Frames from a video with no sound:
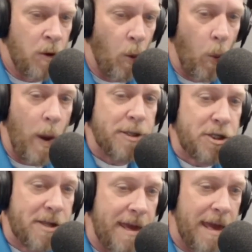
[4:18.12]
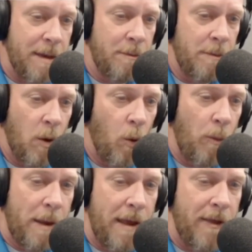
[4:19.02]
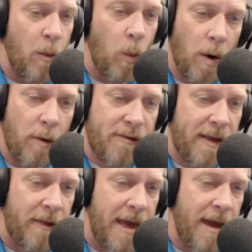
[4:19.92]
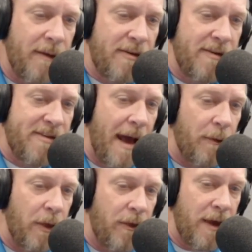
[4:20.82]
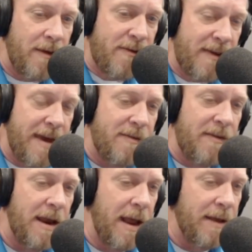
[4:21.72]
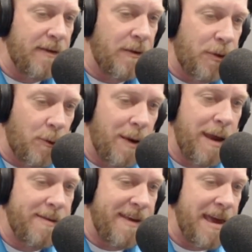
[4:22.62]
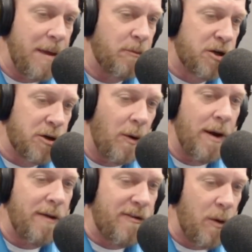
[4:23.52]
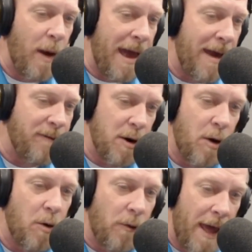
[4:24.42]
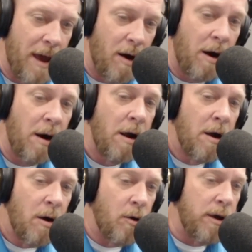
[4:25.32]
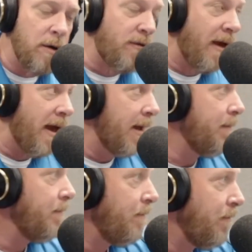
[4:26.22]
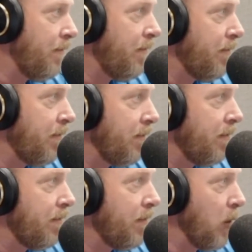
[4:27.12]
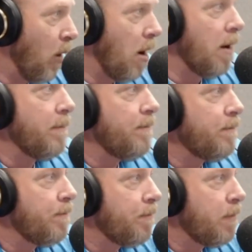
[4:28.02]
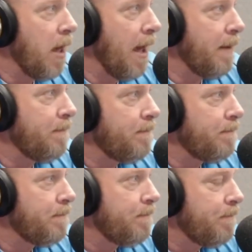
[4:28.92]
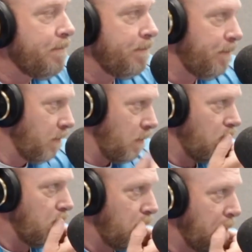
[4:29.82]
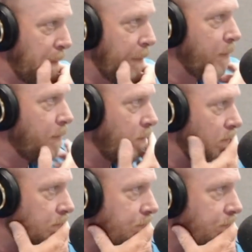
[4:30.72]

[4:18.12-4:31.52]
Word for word: Which team will be the worst in the AFC South this season? It's a three team choice you have. You know who they are. Who do you say? I'm going with the Texans. You are? Yeah. Okay. I just think that they have a longer climb uphill.